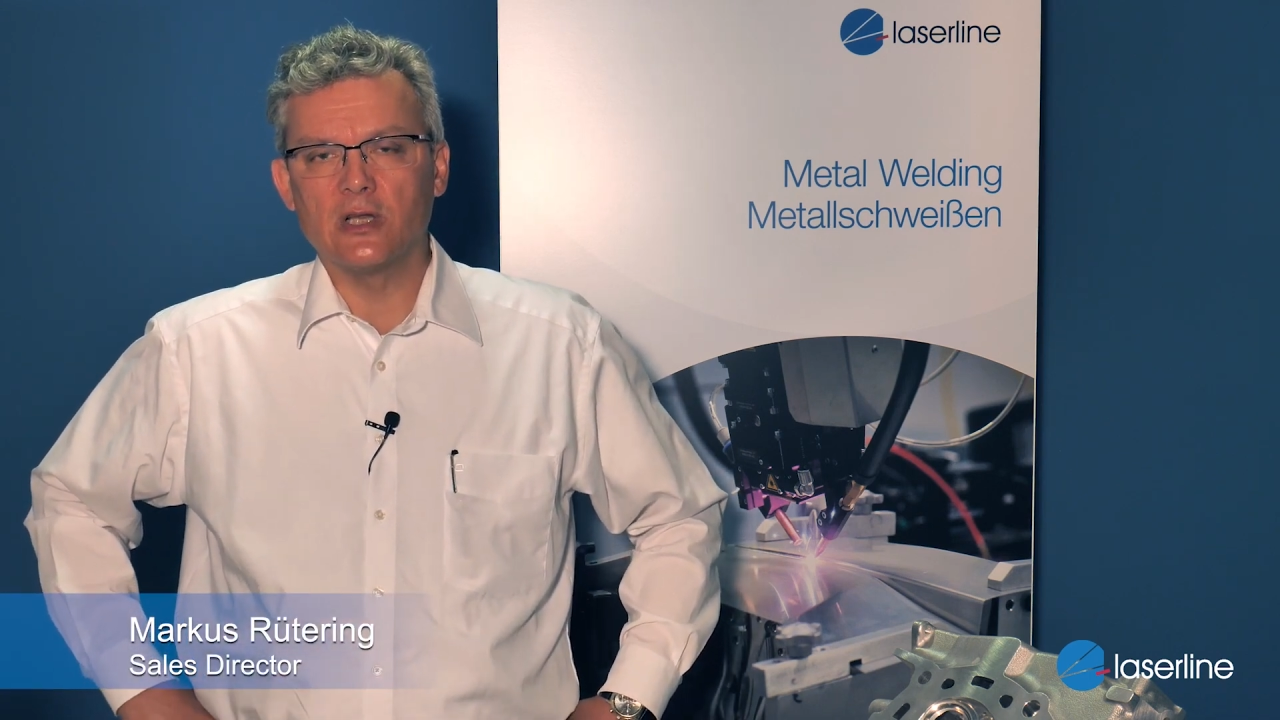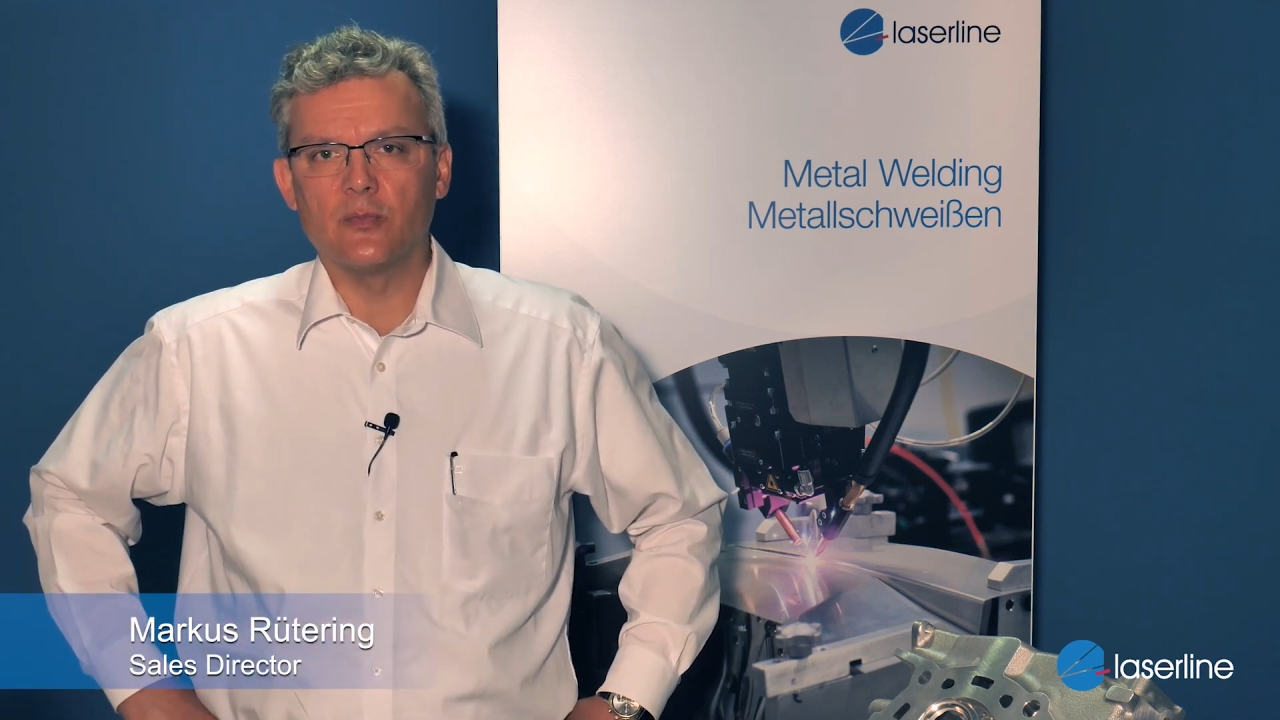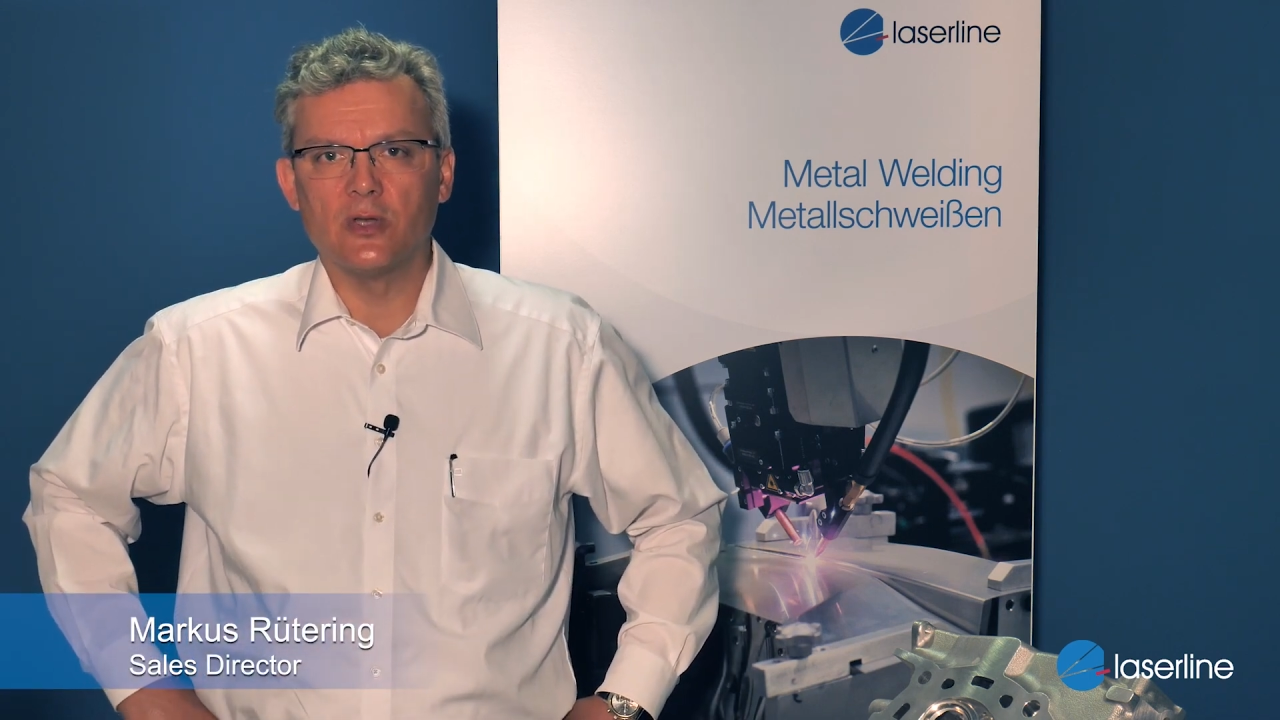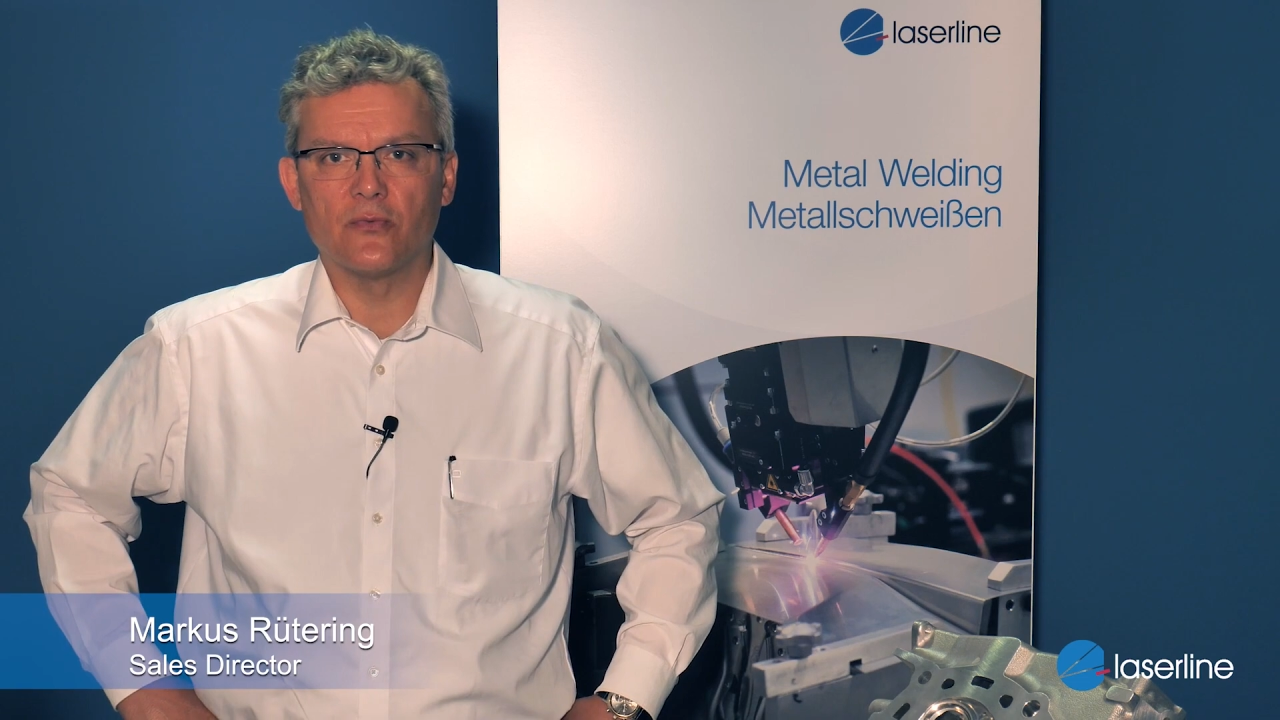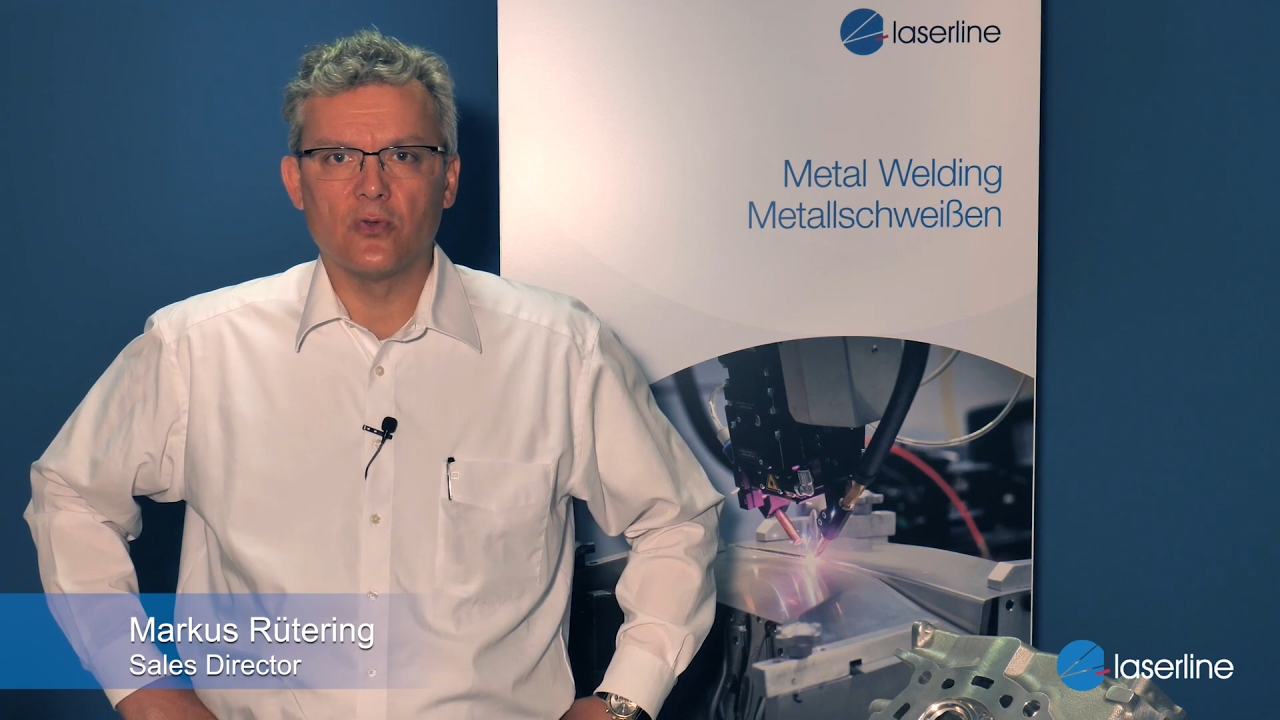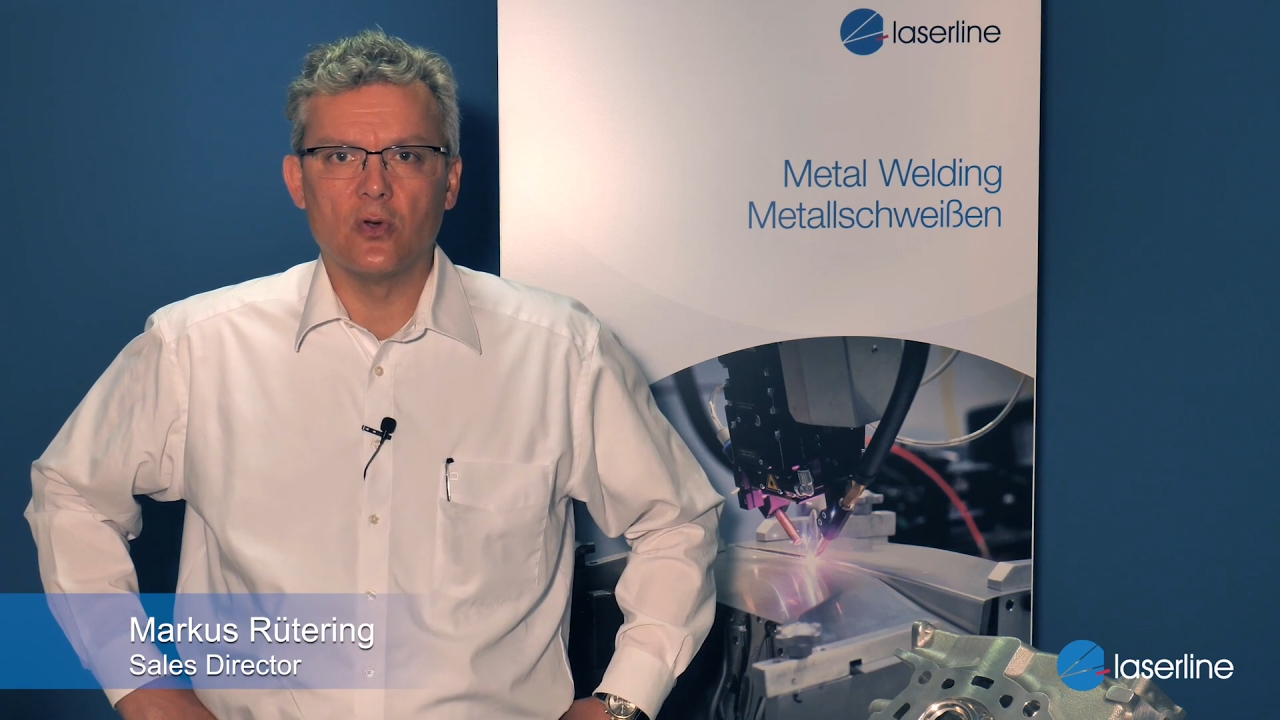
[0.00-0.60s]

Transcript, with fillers: little bit of an